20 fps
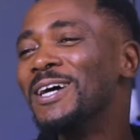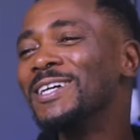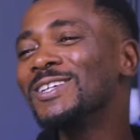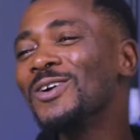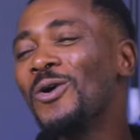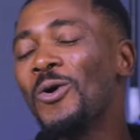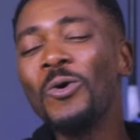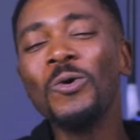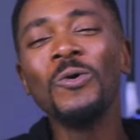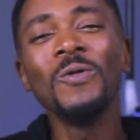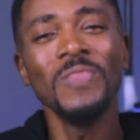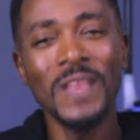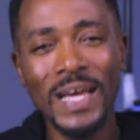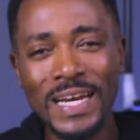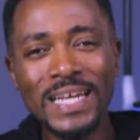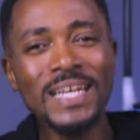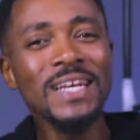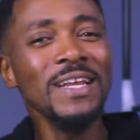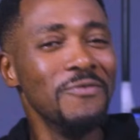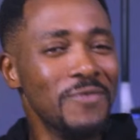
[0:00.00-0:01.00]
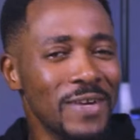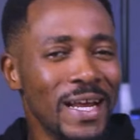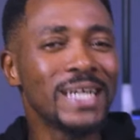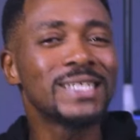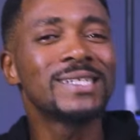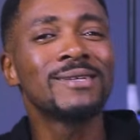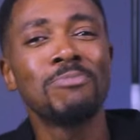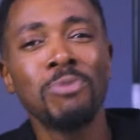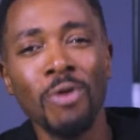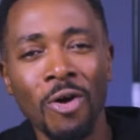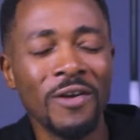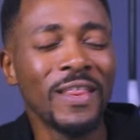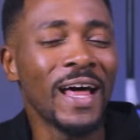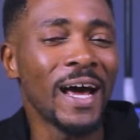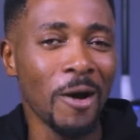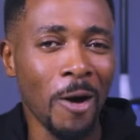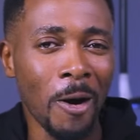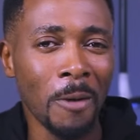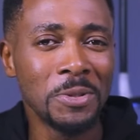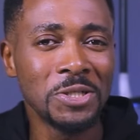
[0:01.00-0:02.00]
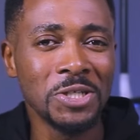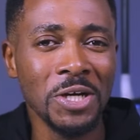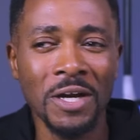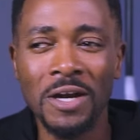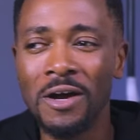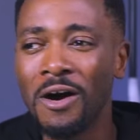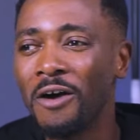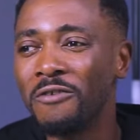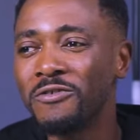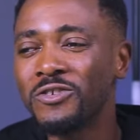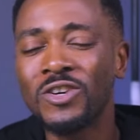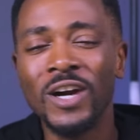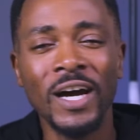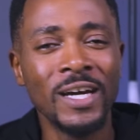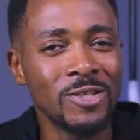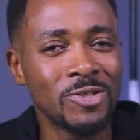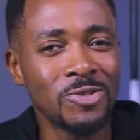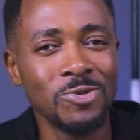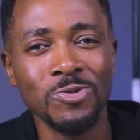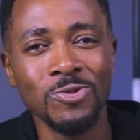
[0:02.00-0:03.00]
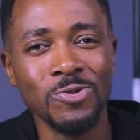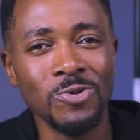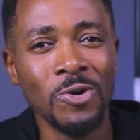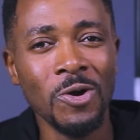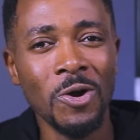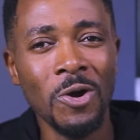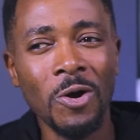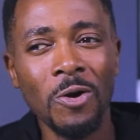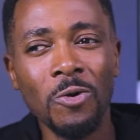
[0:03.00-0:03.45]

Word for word: So they didn't even explore that option of trying to